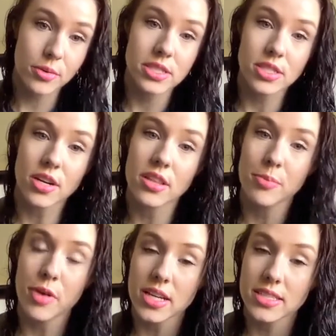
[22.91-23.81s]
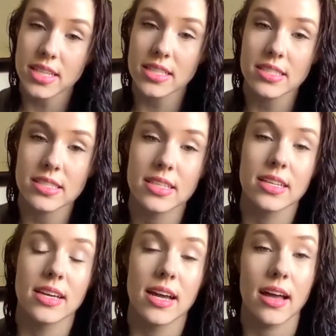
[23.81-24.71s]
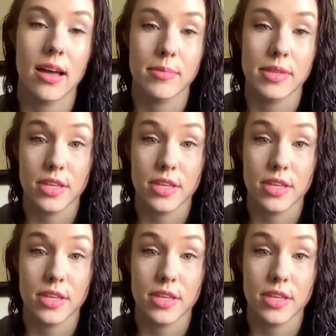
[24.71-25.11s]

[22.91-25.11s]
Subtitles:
We started the process in